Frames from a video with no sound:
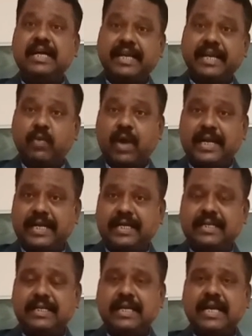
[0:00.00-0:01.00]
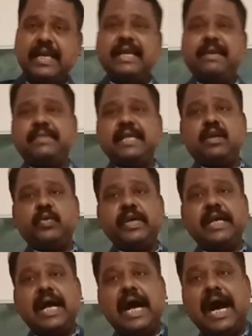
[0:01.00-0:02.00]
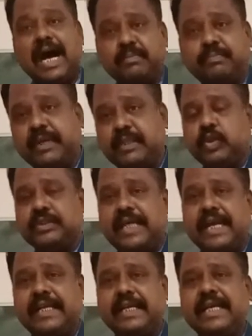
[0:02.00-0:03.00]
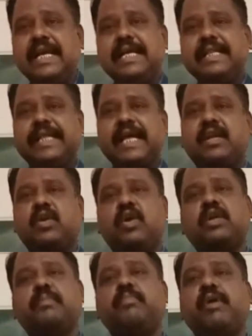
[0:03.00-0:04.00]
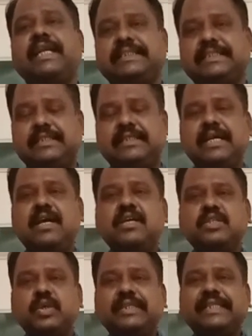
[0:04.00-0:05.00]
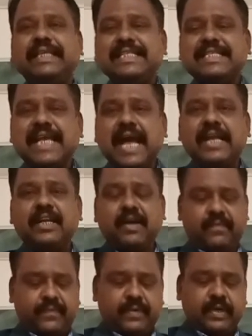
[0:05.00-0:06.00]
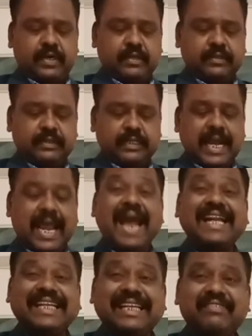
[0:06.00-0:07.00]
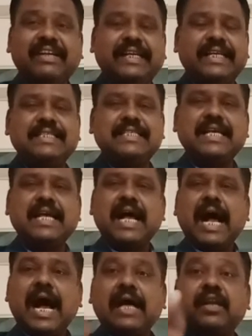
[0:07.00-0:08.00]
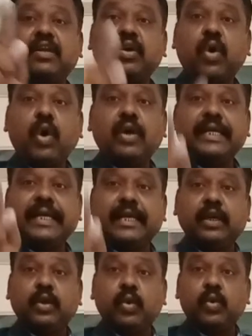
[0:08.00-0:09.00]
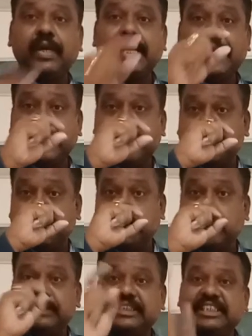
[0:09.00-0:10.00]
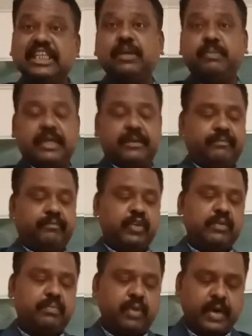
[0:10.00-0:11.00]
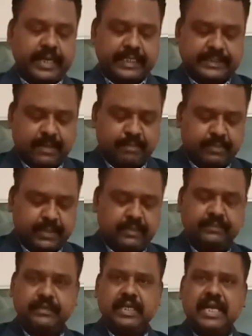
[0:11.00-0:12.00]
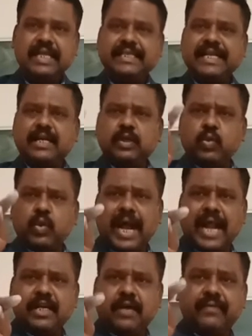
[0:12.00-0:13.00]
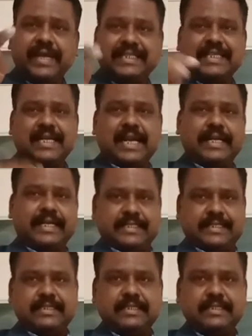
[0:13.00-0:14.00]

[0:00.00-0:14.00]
rewarded. If they are doing harm for society, they are not punished. So these kind of activities are not included in the GDP. For example, there are two kind of externalities,